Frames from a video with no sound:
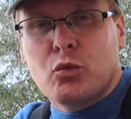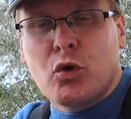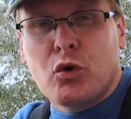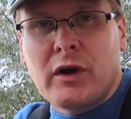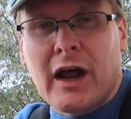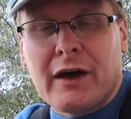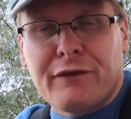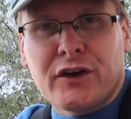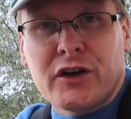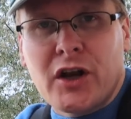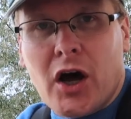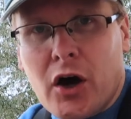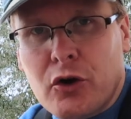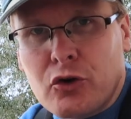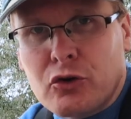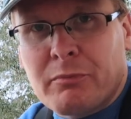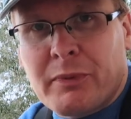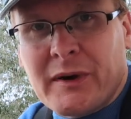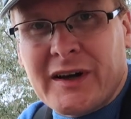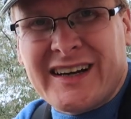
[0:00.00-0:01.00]
we'll never
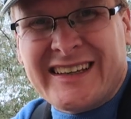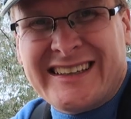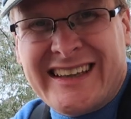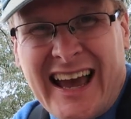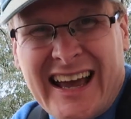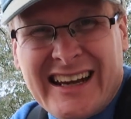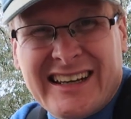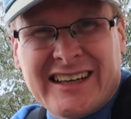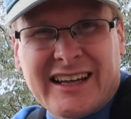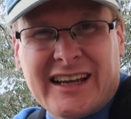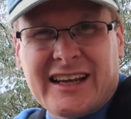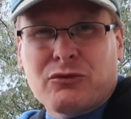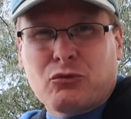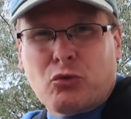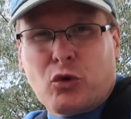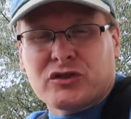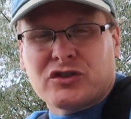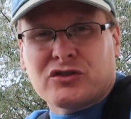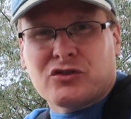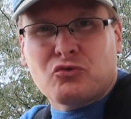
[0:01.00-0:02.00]
know. But again, it
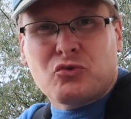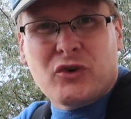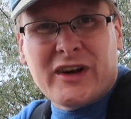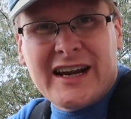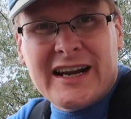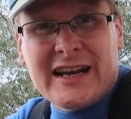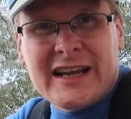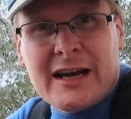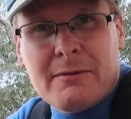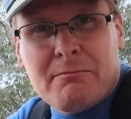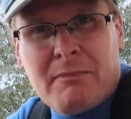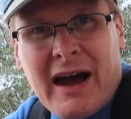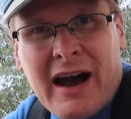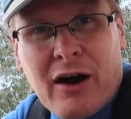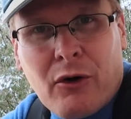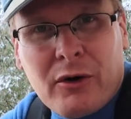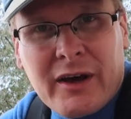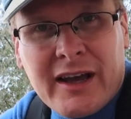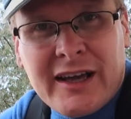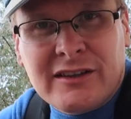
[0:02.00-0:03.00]
wasn't really
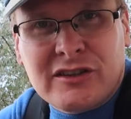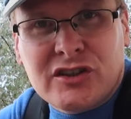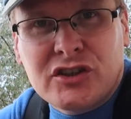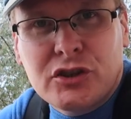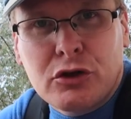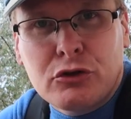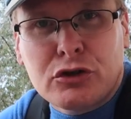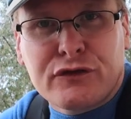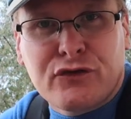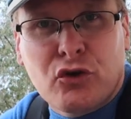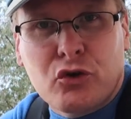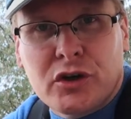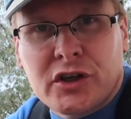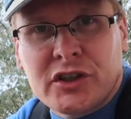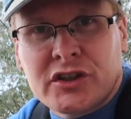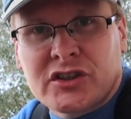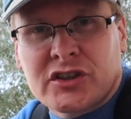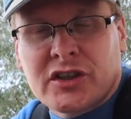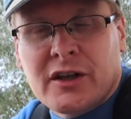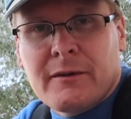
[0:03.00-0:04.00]
about its
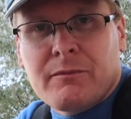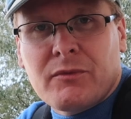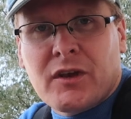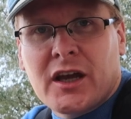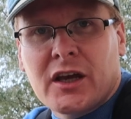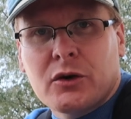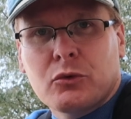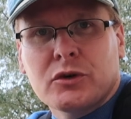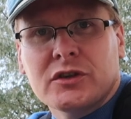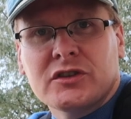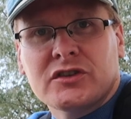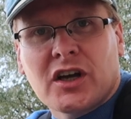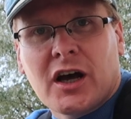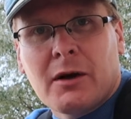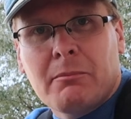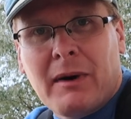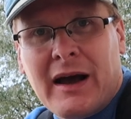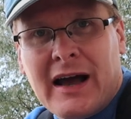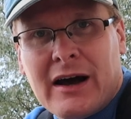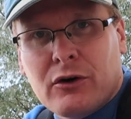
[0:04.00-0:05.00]
usefulness. It was
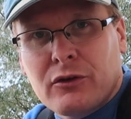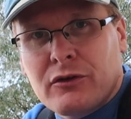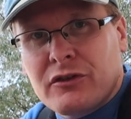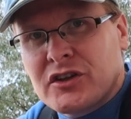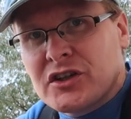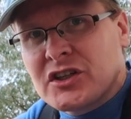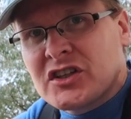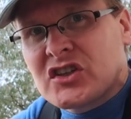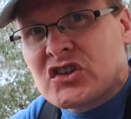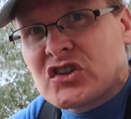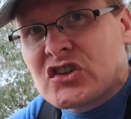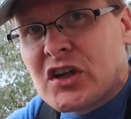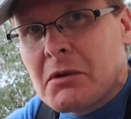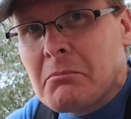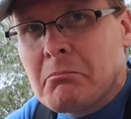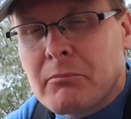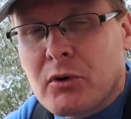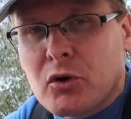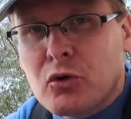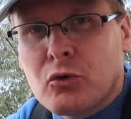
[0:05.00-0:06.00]
about the
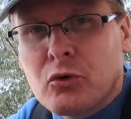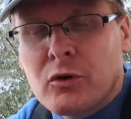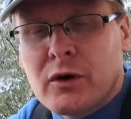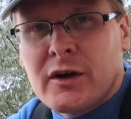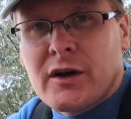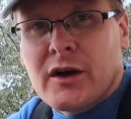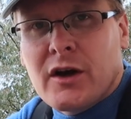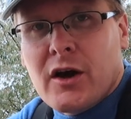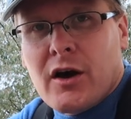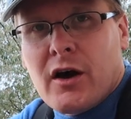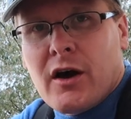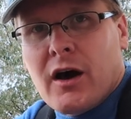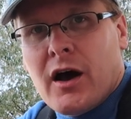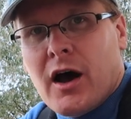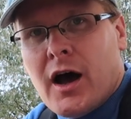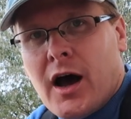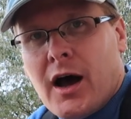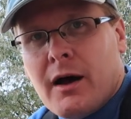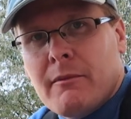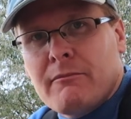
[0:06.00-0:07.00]
symbol
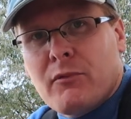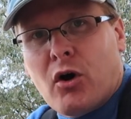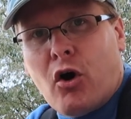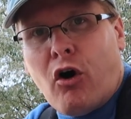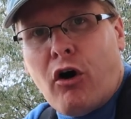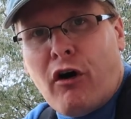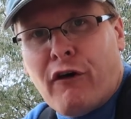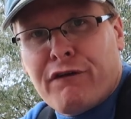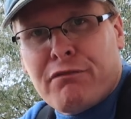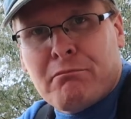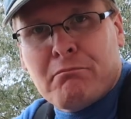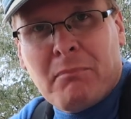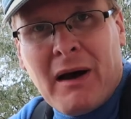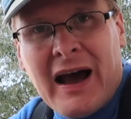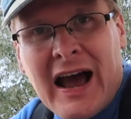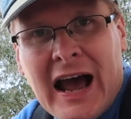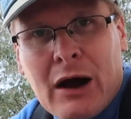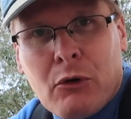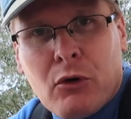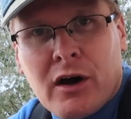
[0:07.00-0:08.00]
of
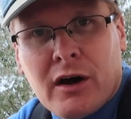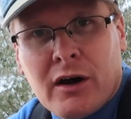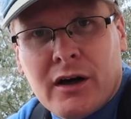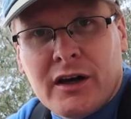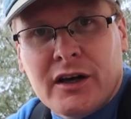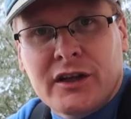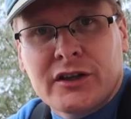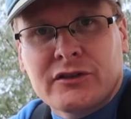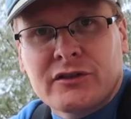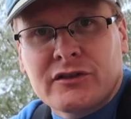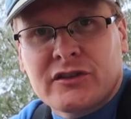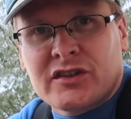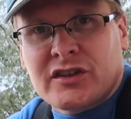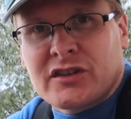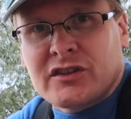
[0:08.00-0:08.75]
power and